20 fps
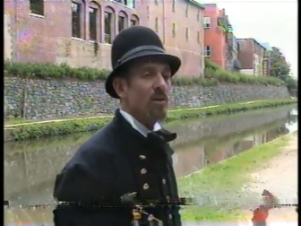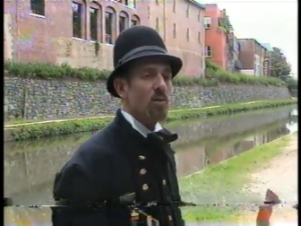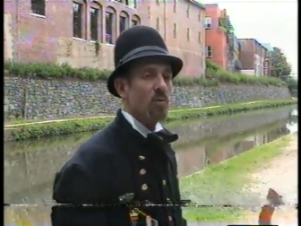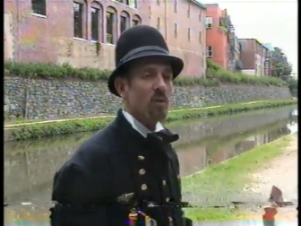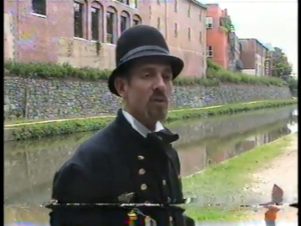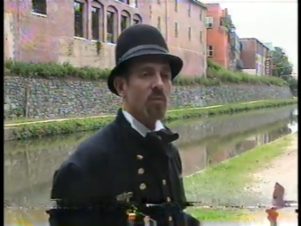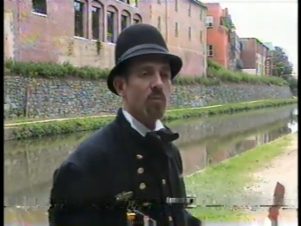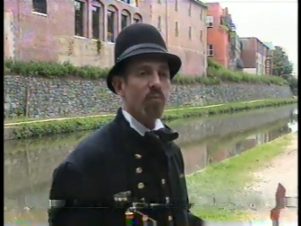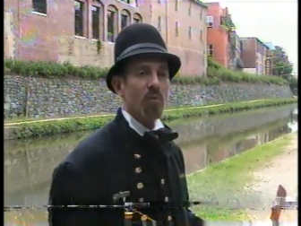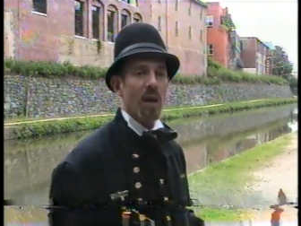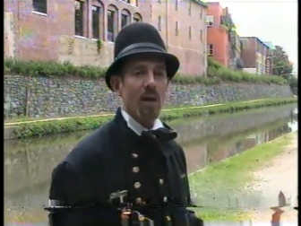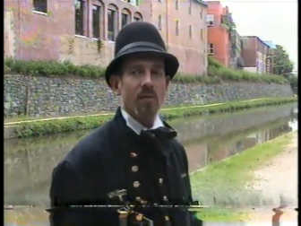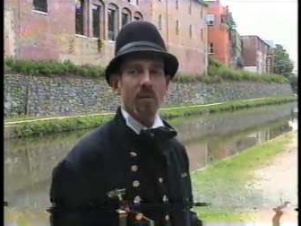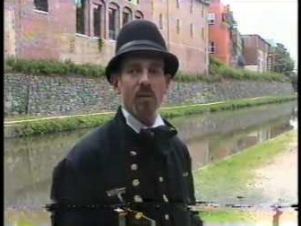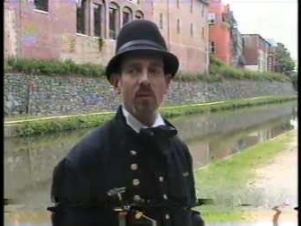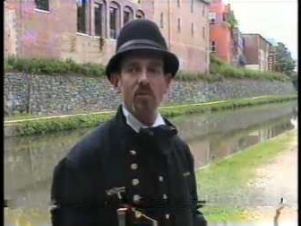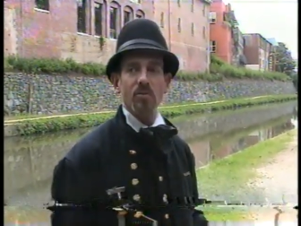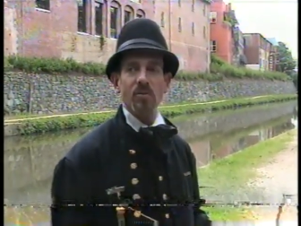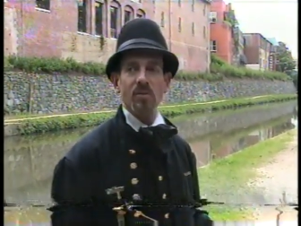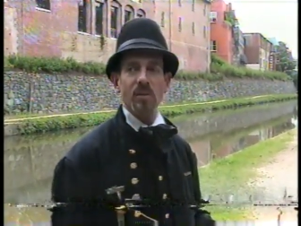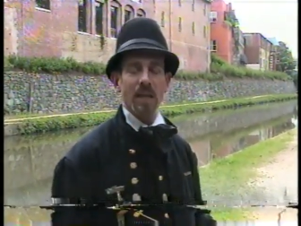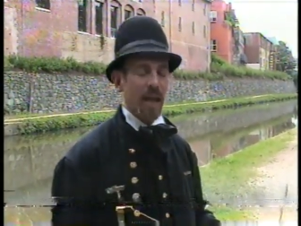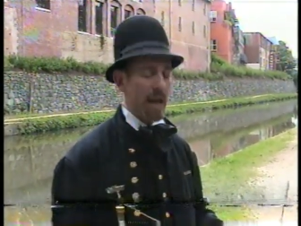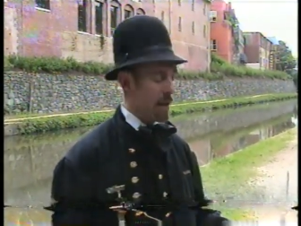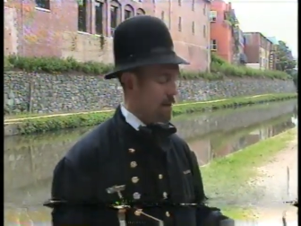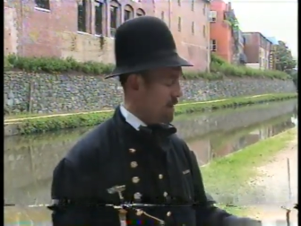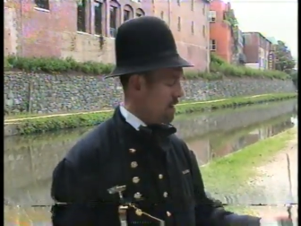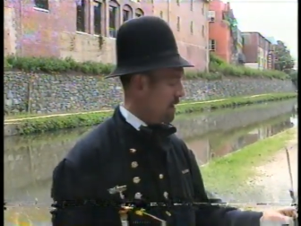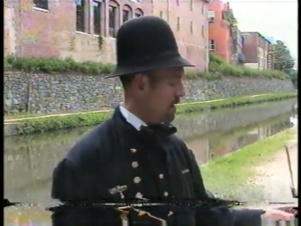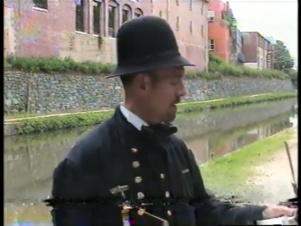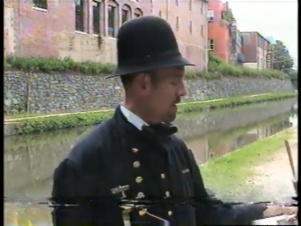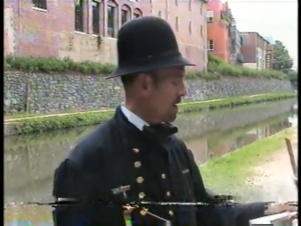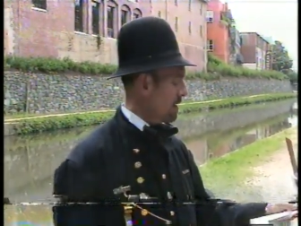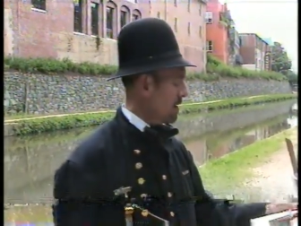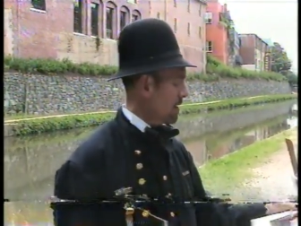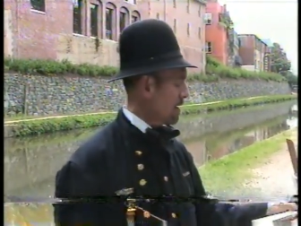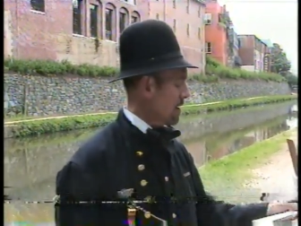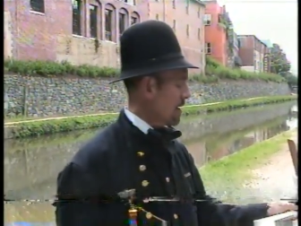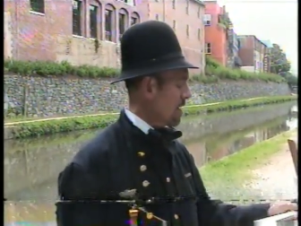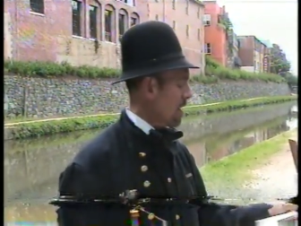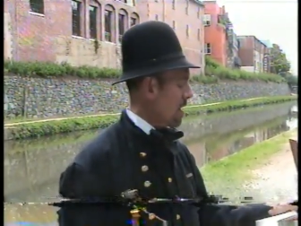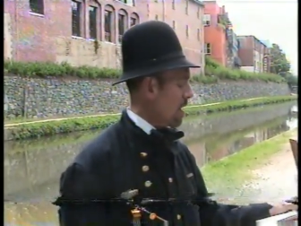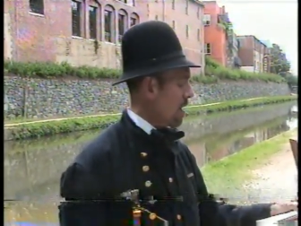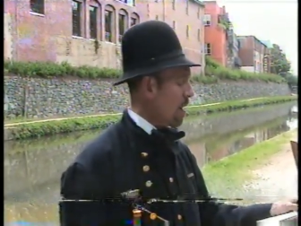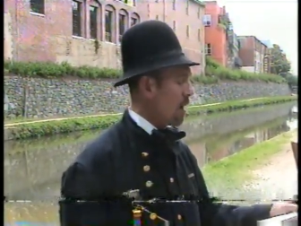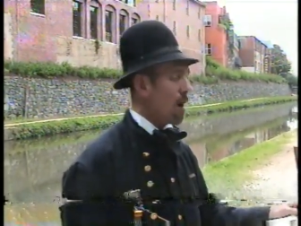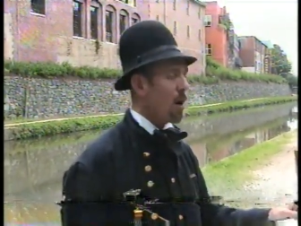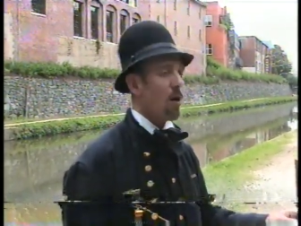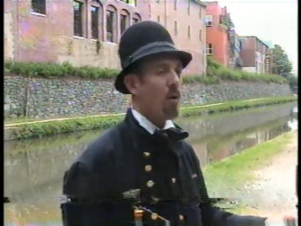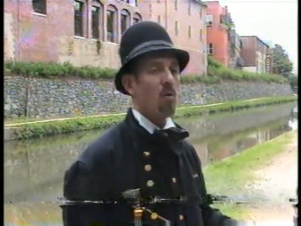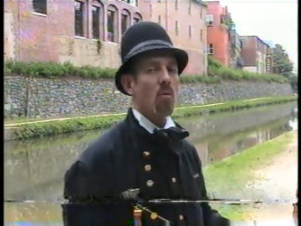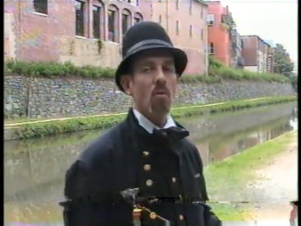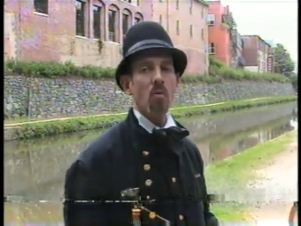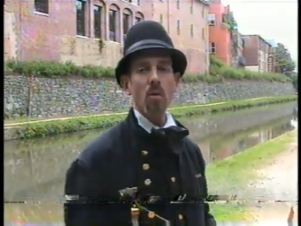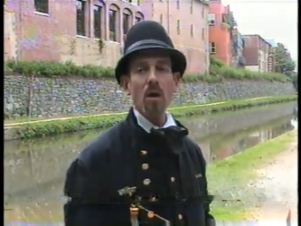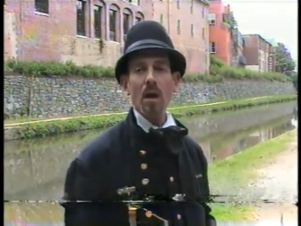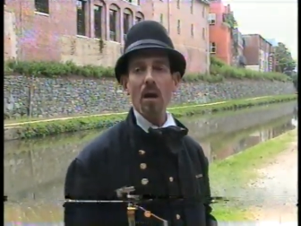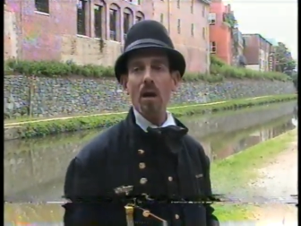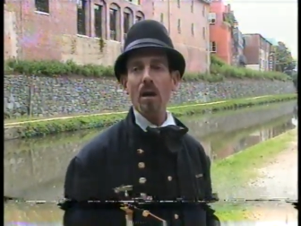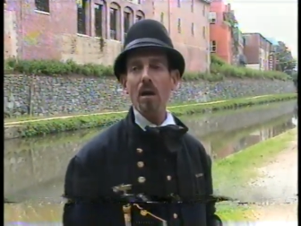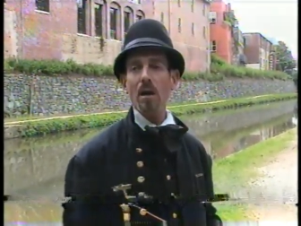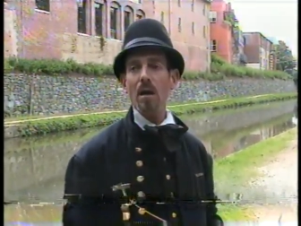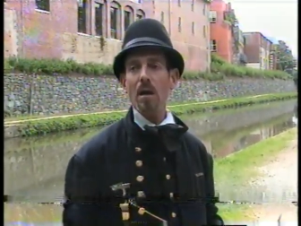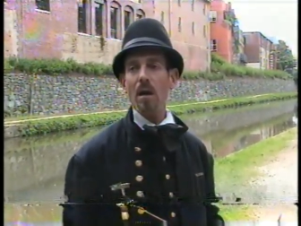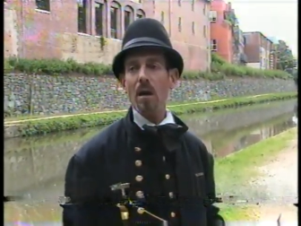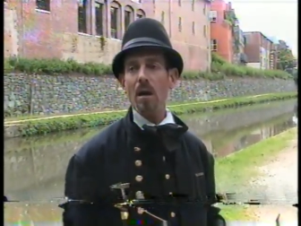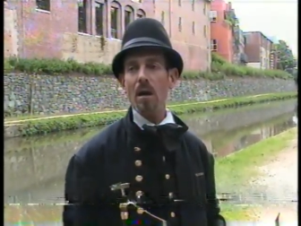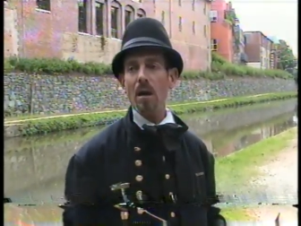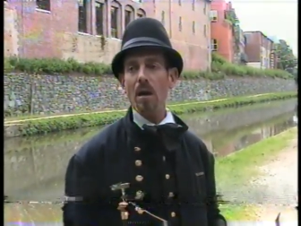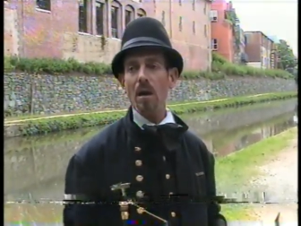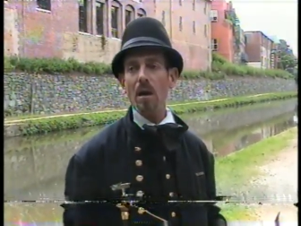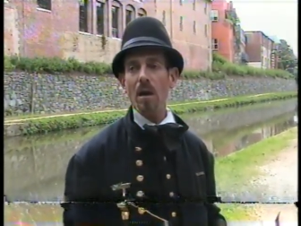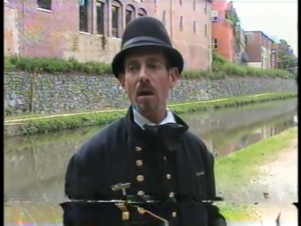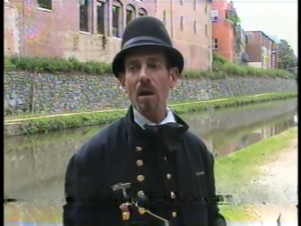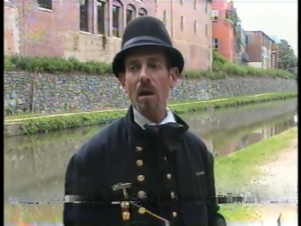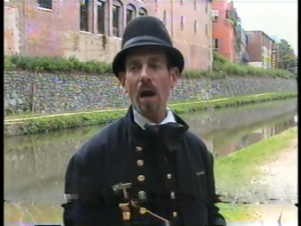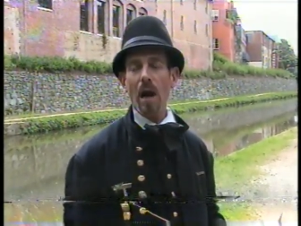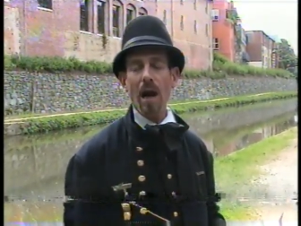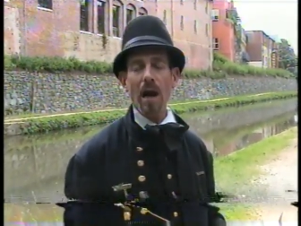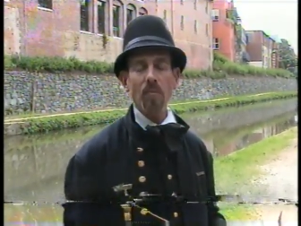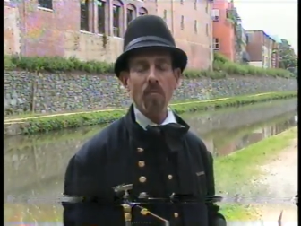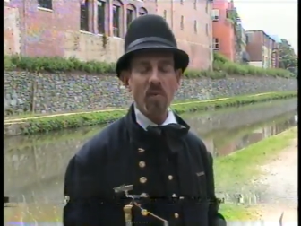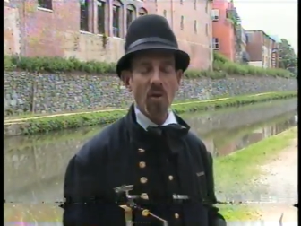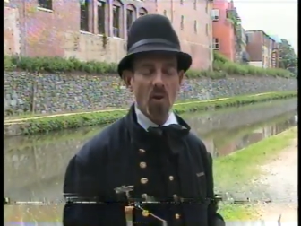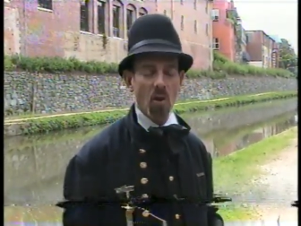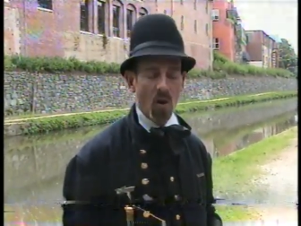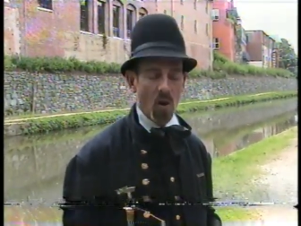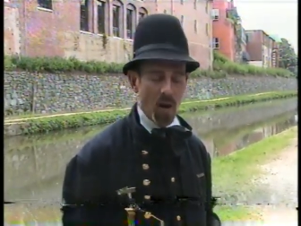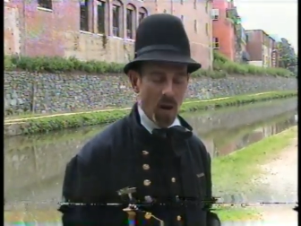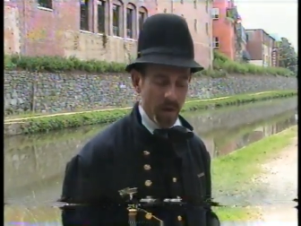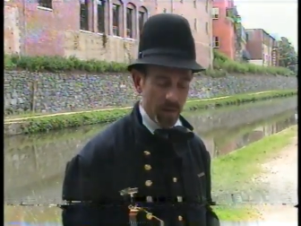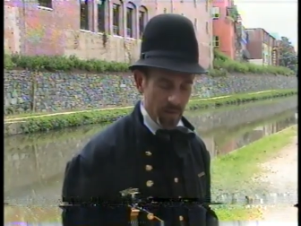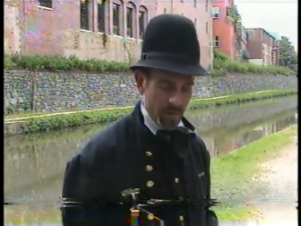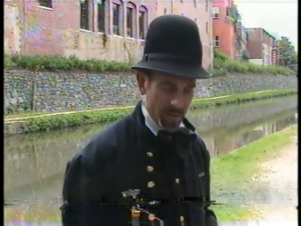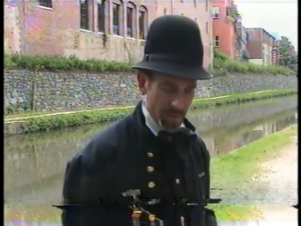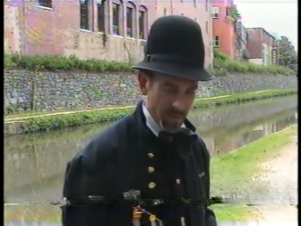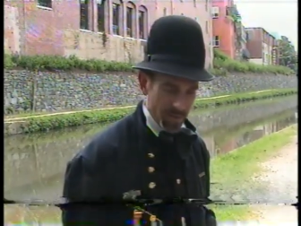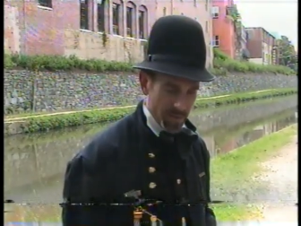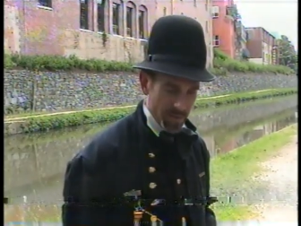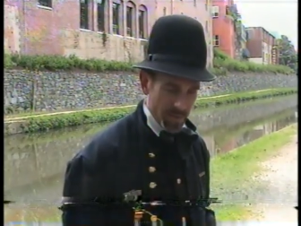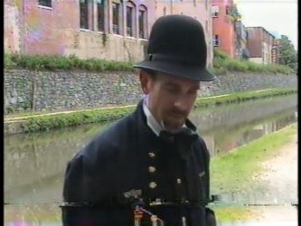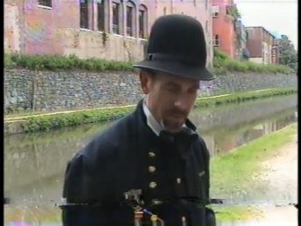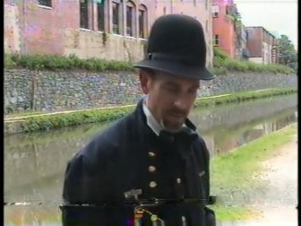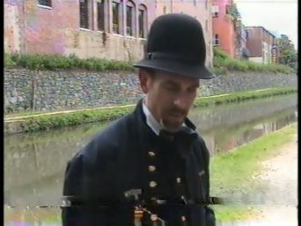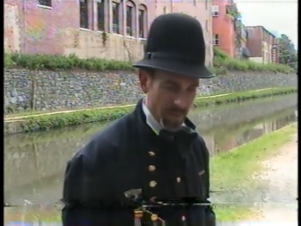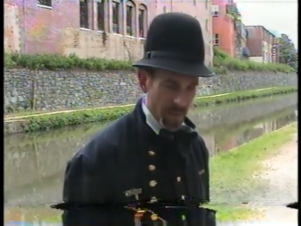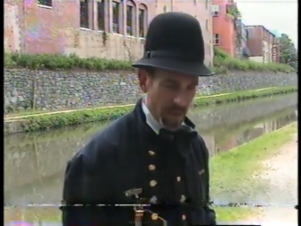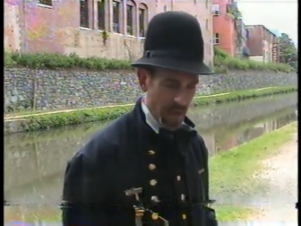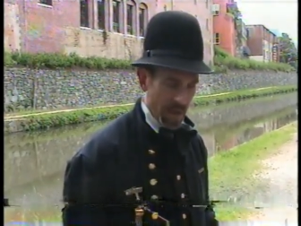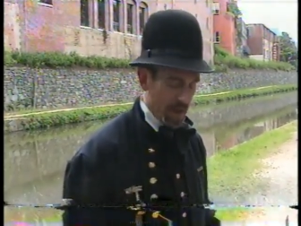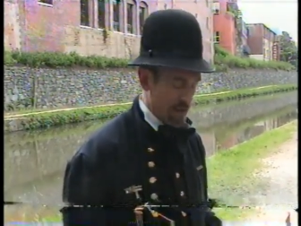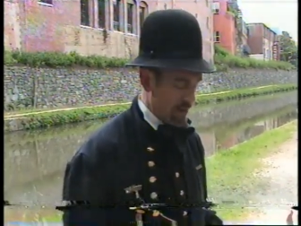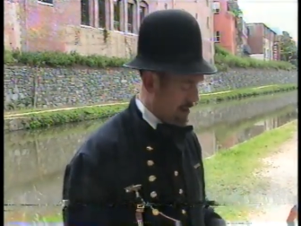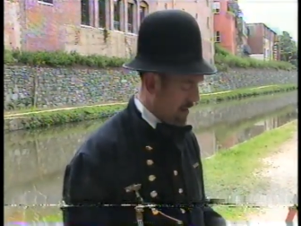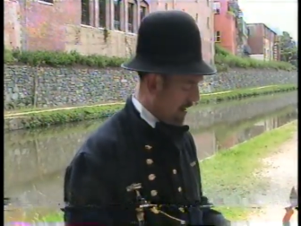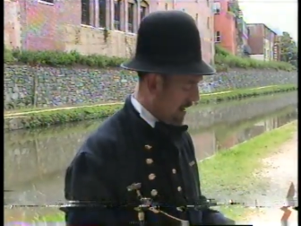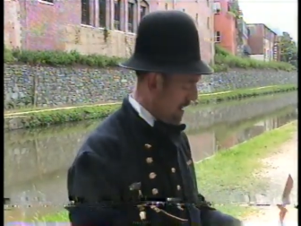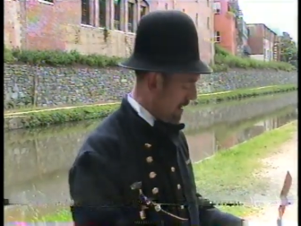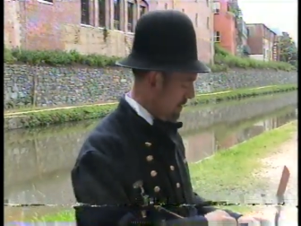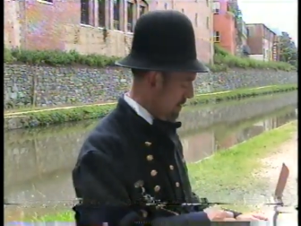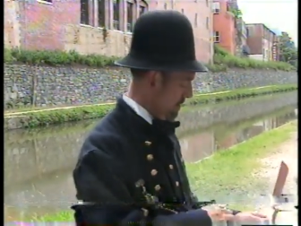to his brother, who said, "Oh, I'm gone," and died.